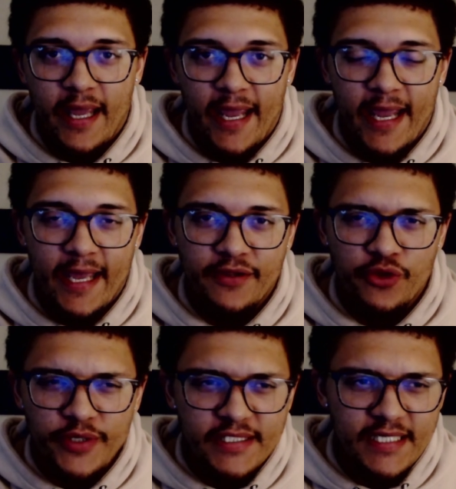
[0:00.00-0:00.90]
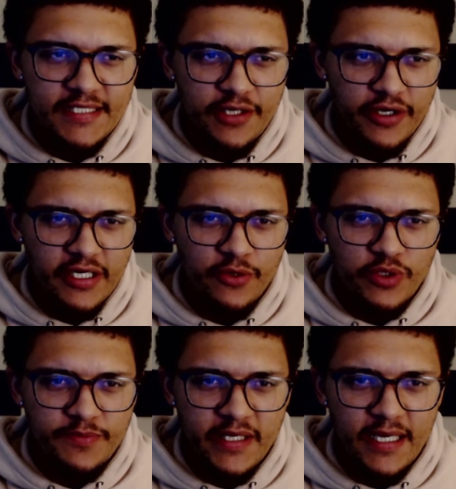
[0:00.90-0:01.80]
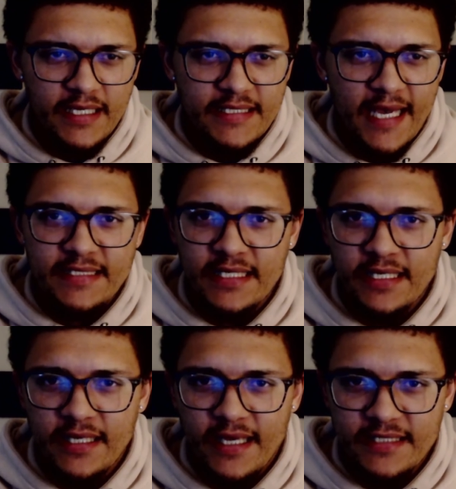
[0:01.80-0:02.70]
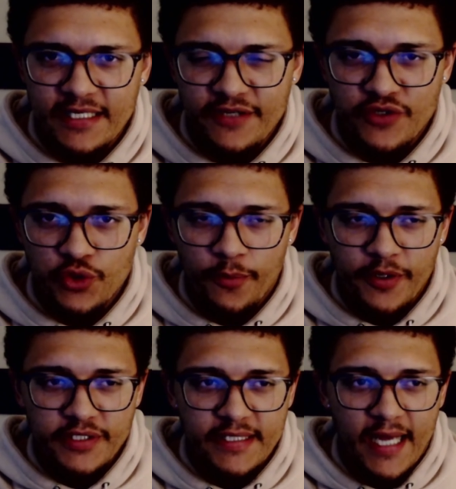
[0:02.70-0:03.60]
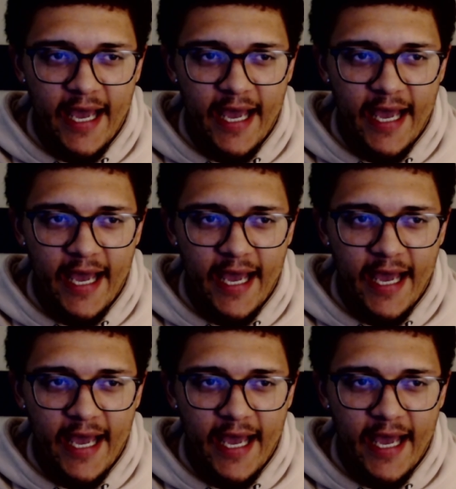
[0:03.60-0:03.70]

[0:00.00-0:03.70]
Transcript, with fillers: And the reason I started it was because as a as an individual person,